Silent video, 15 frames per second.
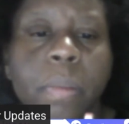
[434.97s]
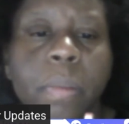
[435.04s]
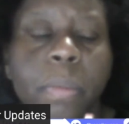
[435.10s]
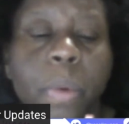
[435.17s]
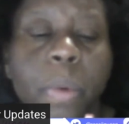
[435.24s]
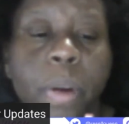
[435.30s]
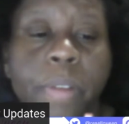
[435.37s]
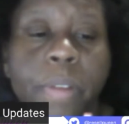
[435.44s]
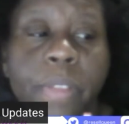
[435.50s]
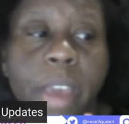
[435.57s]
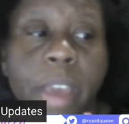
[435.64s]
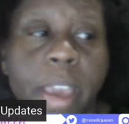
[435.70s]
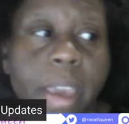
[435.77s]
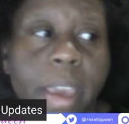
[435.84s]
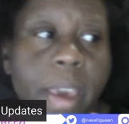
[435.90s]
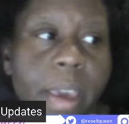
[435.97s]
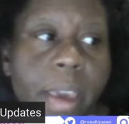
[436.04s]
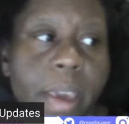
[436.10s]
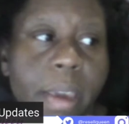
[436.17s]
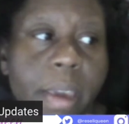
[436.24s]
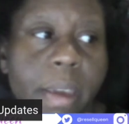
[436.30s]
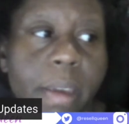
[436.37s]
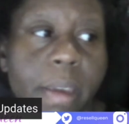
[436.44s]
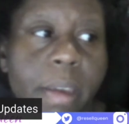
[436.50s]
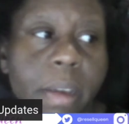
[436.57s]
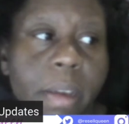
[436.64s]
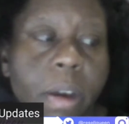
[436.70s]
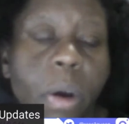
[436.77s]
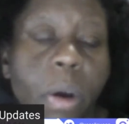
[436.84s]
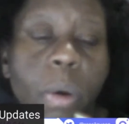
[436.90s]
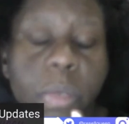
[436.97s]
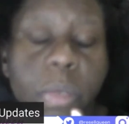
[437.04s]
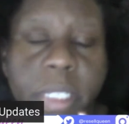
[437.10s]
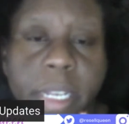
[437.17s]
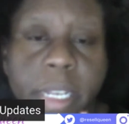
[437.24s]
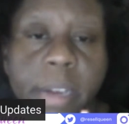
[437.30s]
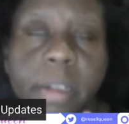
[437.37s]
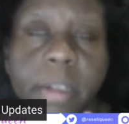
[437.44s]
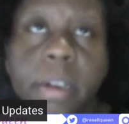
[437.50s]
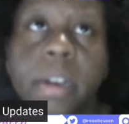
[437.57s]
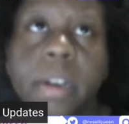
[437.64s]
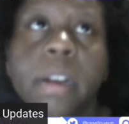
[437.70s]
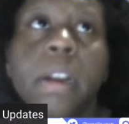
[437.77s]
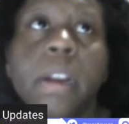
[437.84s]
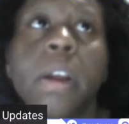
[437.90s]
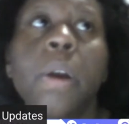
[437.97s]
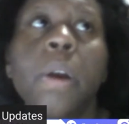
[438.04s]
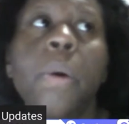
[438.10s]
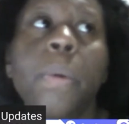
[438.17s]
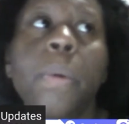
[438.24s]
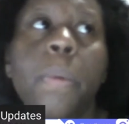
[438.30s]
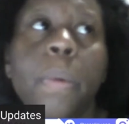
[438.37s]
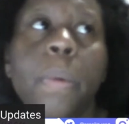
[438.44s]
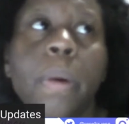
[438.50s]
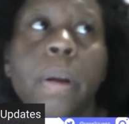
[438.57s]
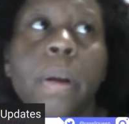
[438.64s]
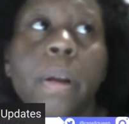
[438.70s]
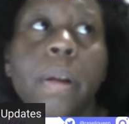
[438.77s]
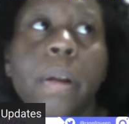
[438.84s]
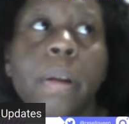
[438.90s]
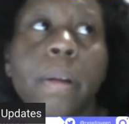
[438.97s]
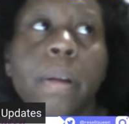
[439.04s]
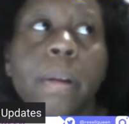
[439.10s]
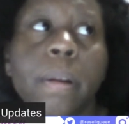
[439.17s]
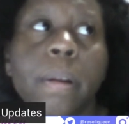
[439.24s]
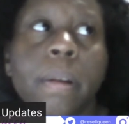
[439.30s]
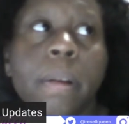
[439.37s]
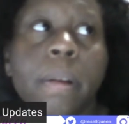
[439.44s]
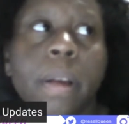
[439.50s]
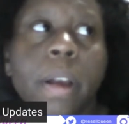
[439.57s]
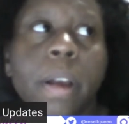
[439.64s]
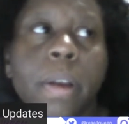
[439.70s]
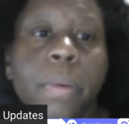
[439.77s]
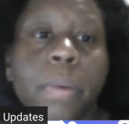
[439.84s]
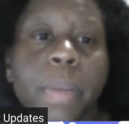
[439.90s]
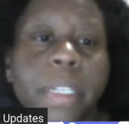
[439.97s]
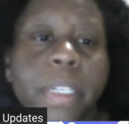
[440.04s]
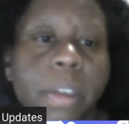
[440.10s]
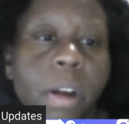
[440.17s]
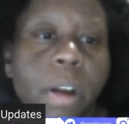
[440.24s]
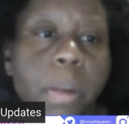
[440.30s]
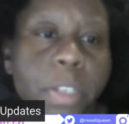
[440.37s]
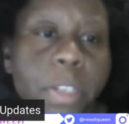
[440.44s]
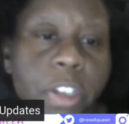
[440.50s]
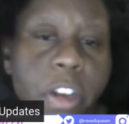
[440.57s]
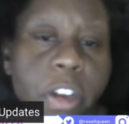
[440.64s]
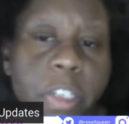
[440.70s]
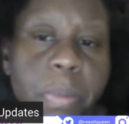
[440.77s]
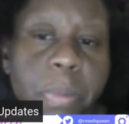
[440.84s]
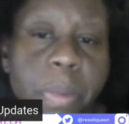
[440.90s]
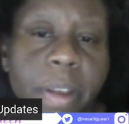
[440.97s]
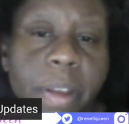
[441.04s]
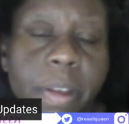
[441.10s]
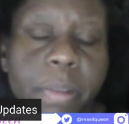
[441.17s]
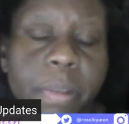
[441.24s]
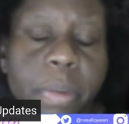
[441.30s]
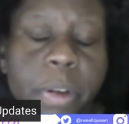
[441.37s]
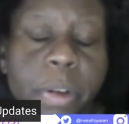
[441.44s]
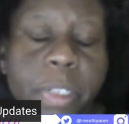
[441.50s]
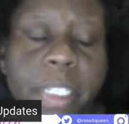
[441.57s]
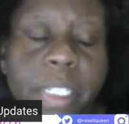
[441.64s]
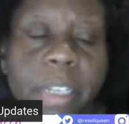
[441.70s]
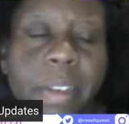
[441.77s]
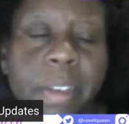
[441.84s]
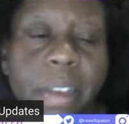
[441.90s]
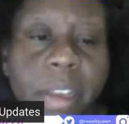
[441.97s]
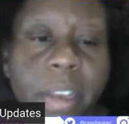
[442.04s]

more of like a wholesaler or a retail arbitrage person,